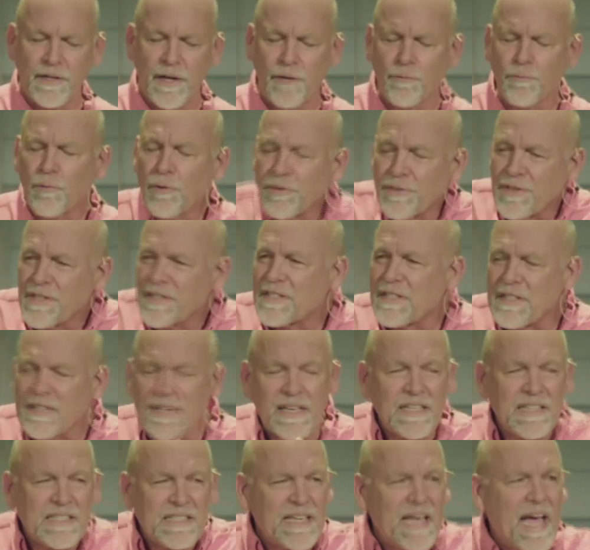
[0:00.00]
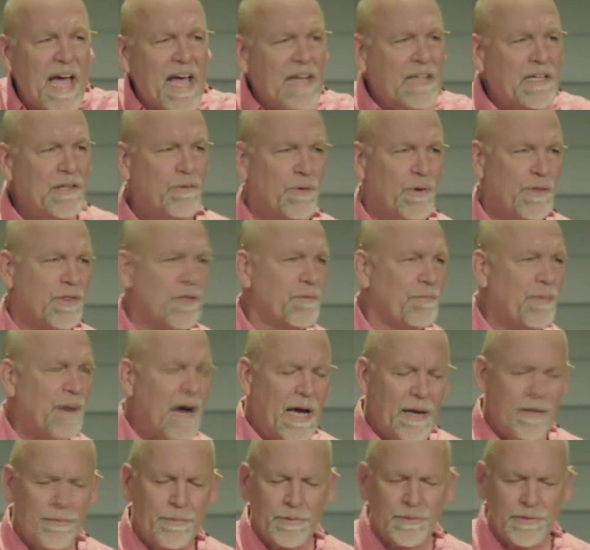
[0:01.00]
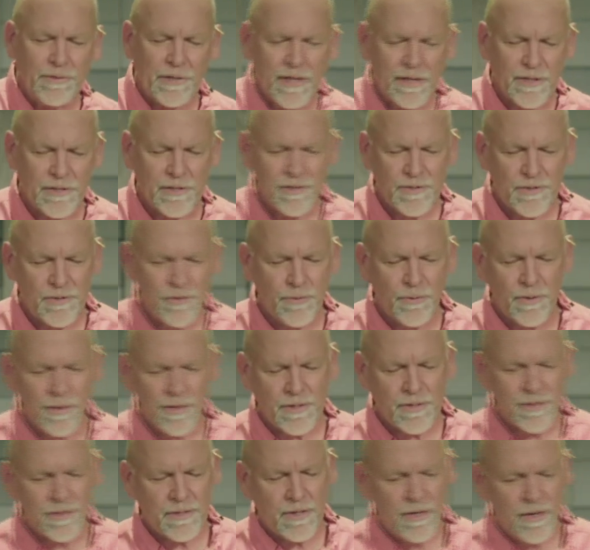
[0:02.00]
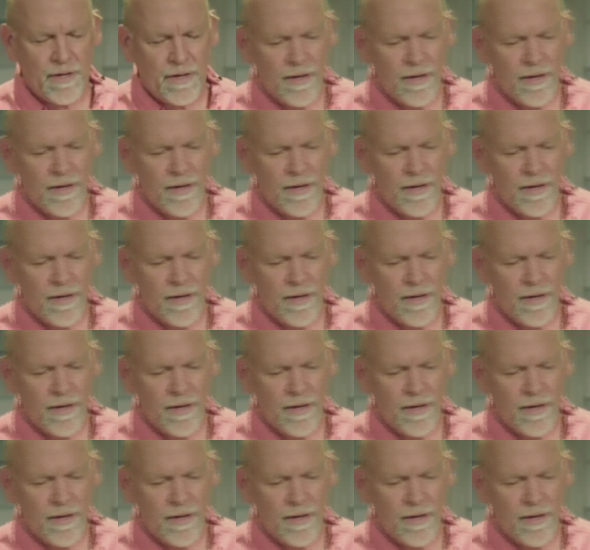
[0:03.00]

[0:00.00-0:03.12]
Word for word: And what, this is exactly what the Bible does to us.